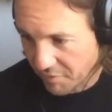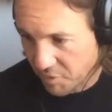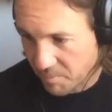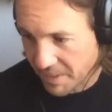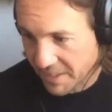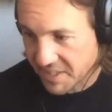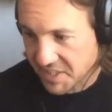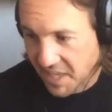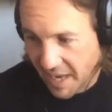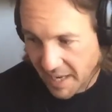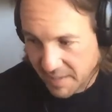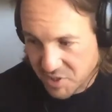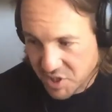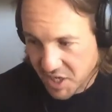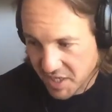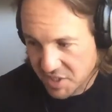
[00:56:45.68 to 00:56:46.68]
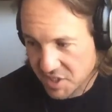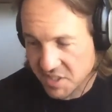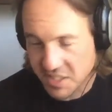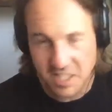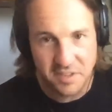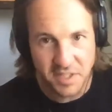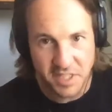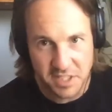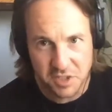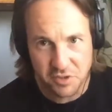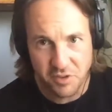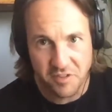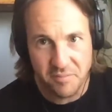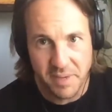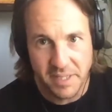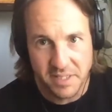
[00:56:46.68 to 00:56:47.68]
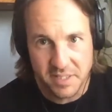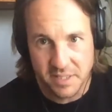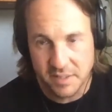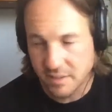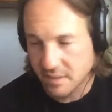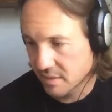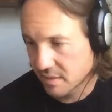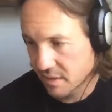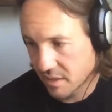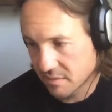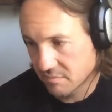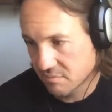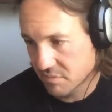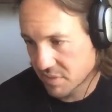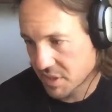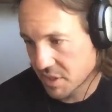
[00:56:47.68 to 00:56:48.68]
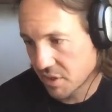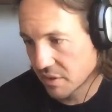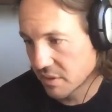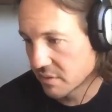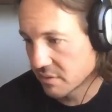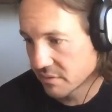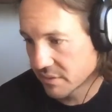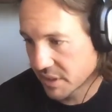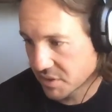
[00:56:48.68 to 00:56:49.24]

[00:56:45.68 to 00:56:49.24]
one of the biggest game changers in the history of medicine. So